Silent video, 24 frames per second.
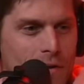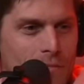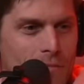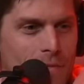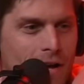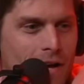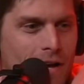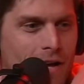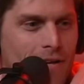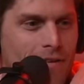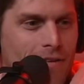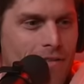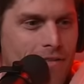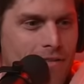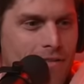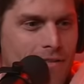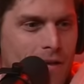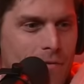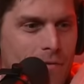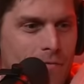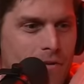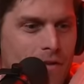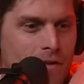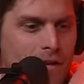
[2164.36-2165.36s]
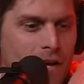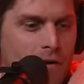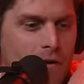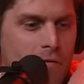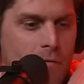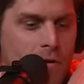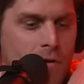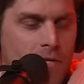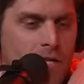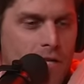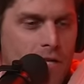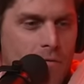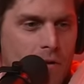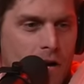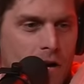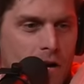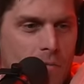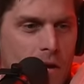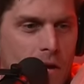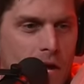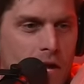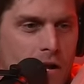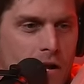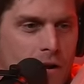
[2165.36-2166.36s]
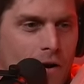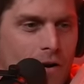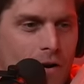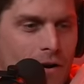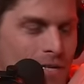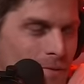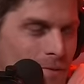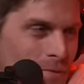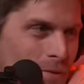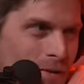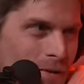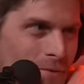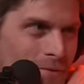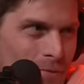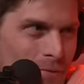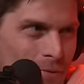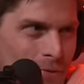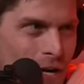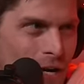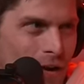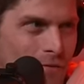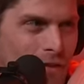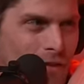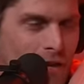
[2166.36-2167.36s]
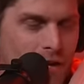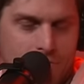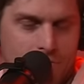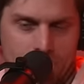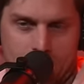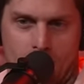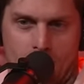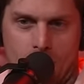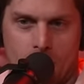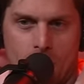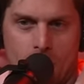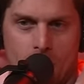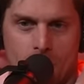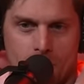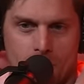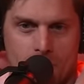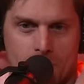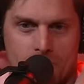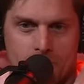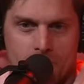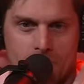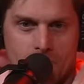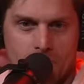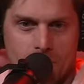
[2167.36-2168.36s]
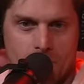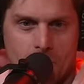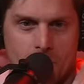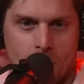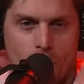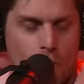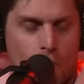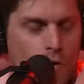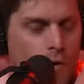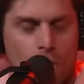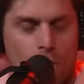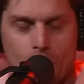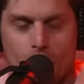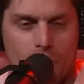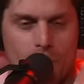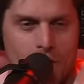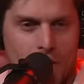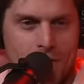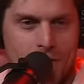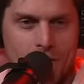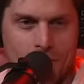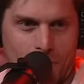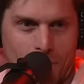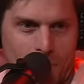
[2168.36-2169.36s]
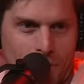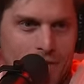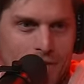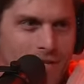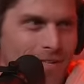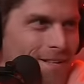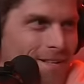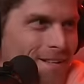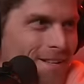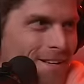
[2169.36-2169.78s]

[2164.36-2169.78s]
came back. They'd be like everybody's on the bottom eight car because when he was driving the eight eight cars, only one against the fence.